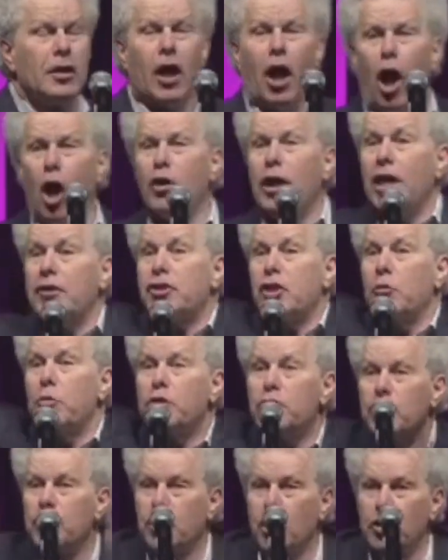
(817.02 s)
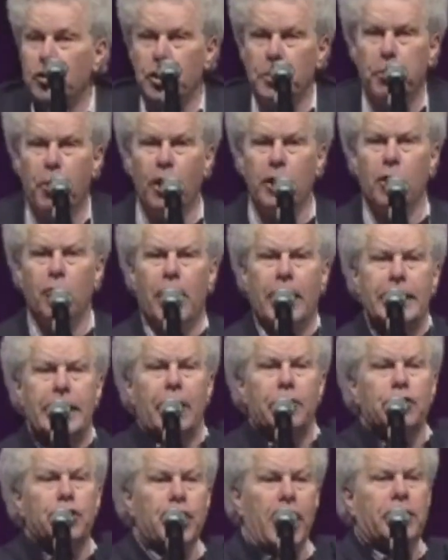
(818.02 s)
Okay, so would you turn to your partner right now,
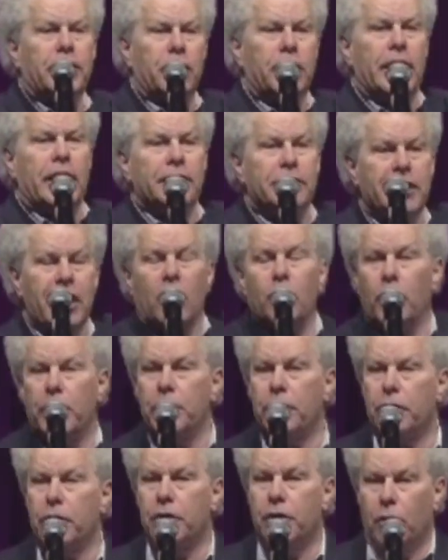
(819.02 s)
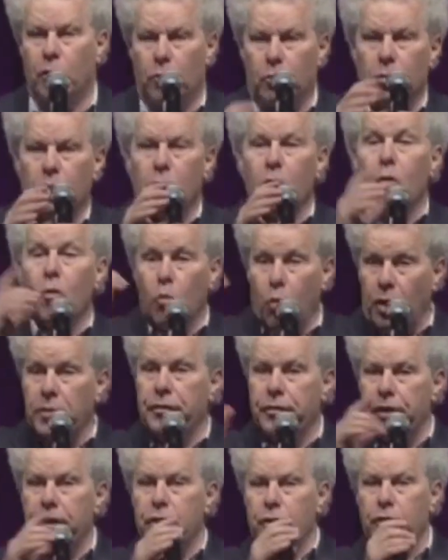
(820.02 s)
shake their hand, tell them what you're going to do? One
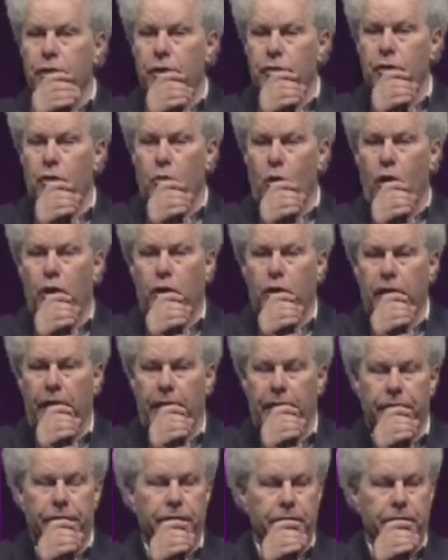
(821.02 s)
thing you're going to do, autoclave.